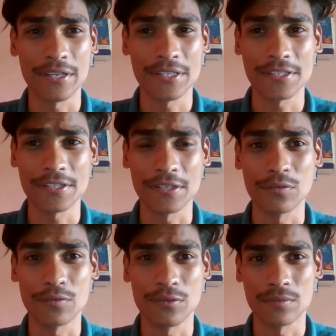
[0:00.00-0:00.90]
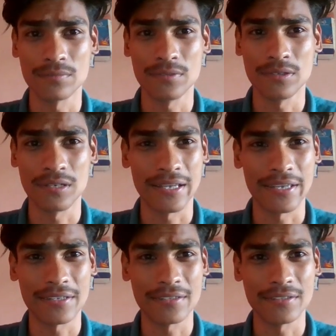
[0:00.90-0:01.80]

ranging elo from like